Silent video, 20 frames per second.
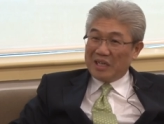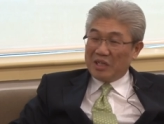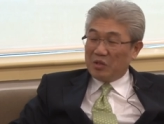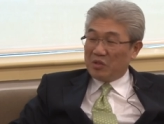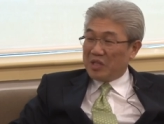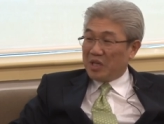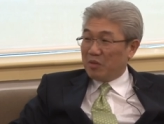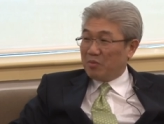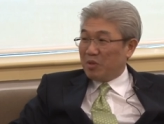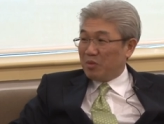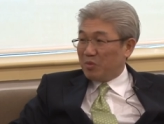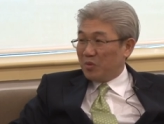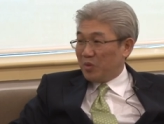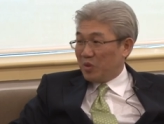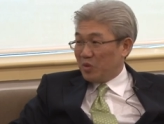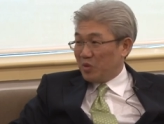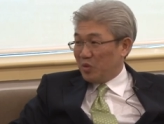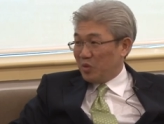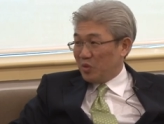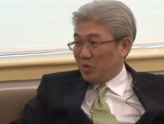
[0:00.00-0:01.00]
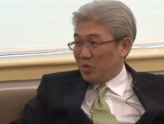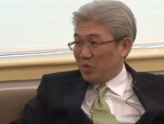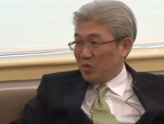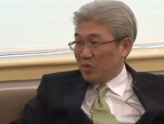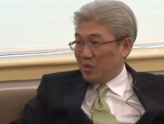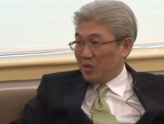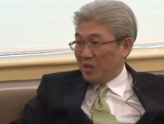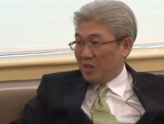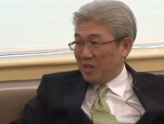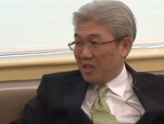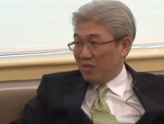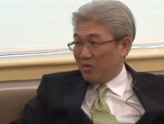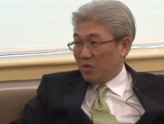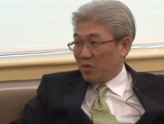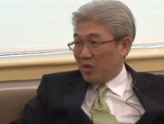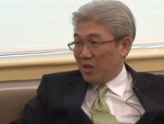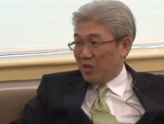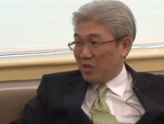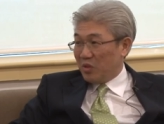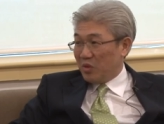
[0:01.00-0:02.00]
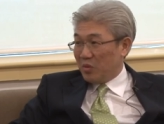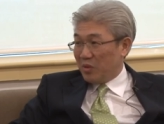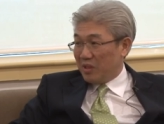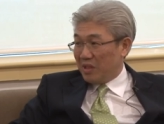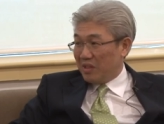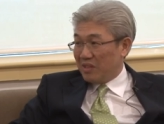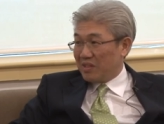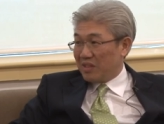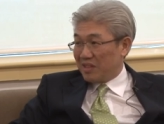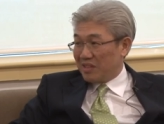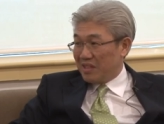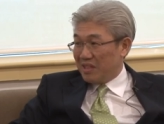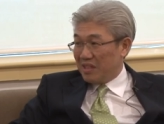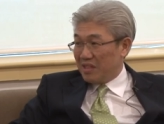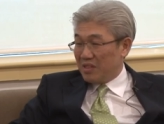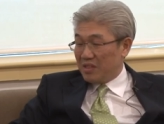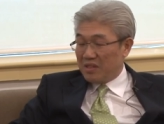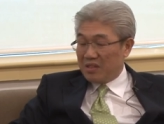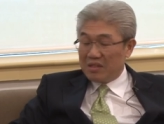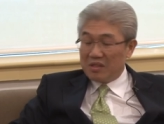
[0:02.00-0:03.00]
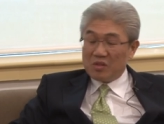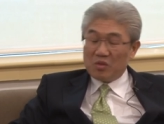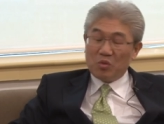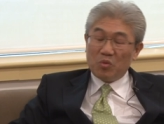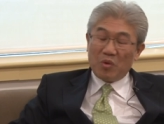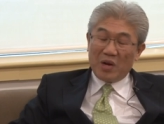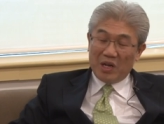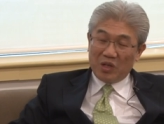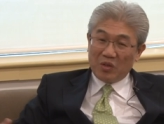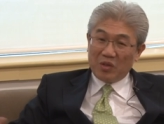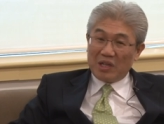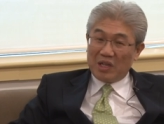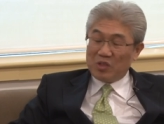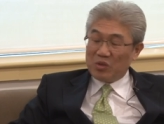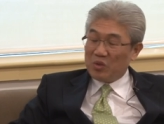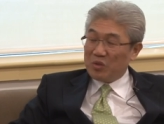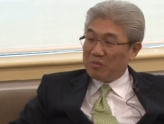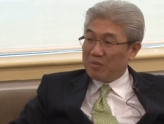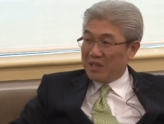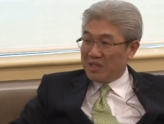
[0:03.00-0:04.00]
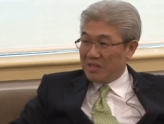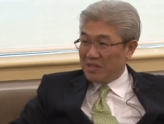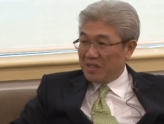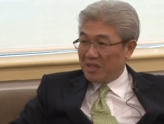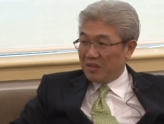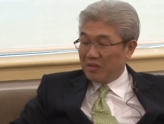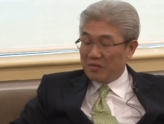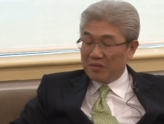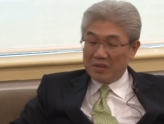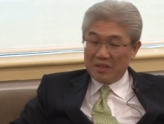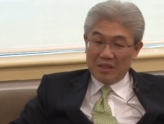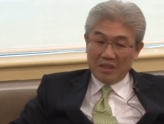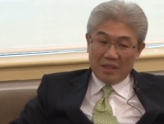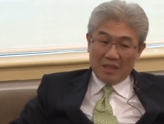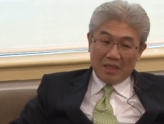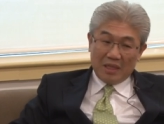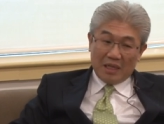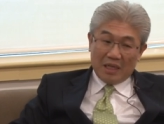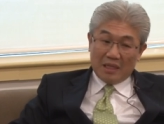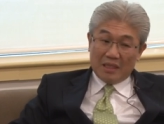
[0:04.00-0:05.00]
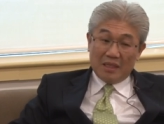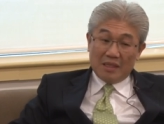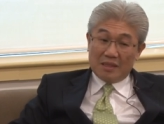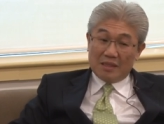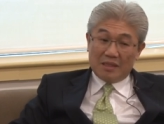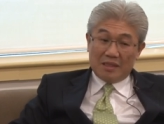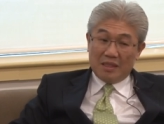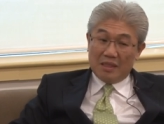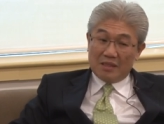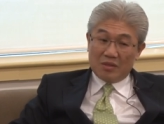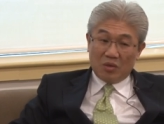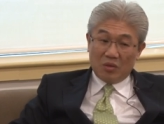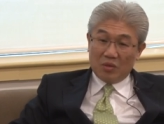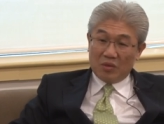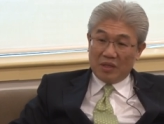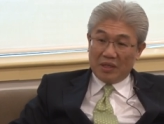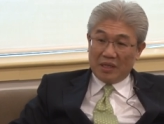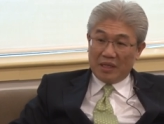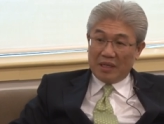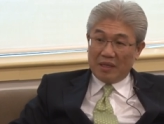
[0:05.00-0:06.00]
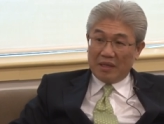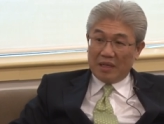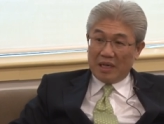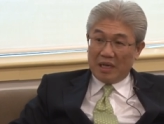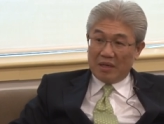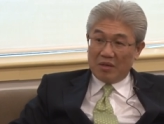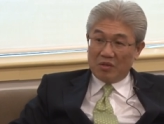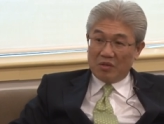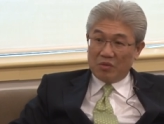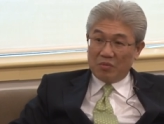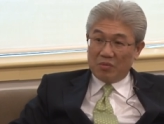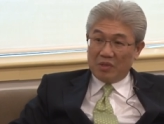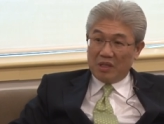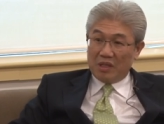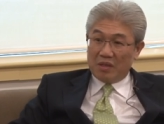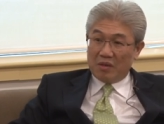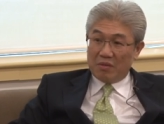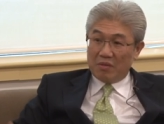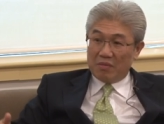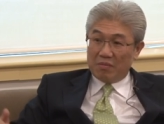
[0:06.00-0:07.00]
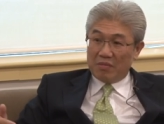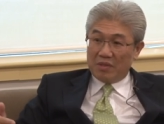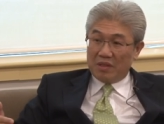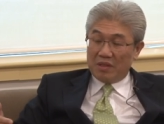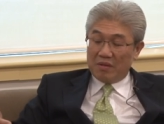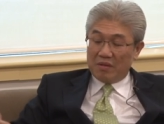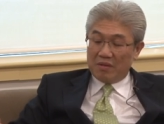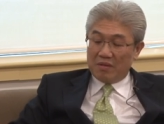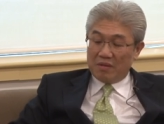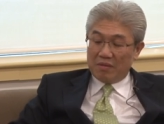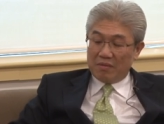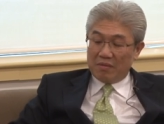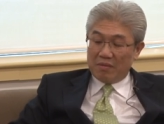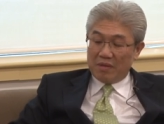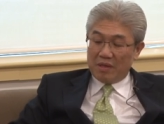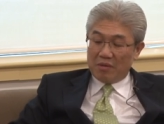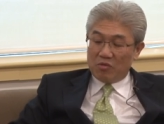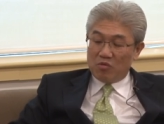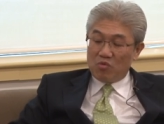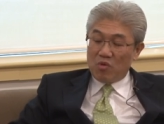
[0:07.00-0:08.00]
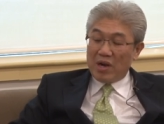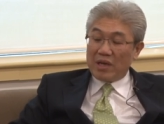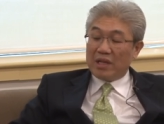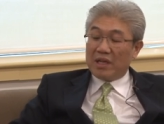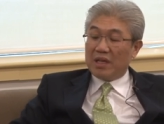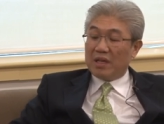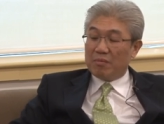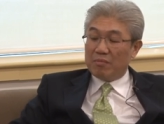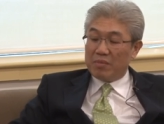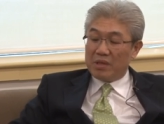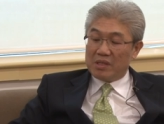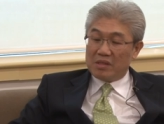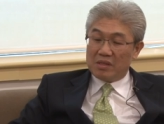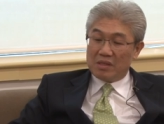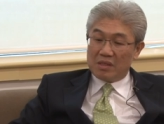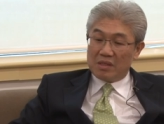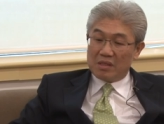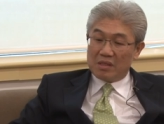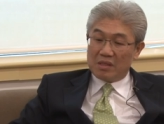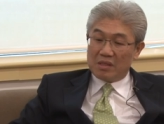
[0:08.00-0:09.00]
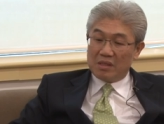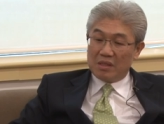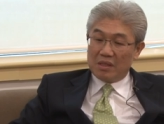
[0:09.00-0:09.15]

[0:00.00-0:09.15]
you tell people what to do, you never quite know whether it succeeds. So why don't I do it myself? And this this whole thing, I, you know, running a business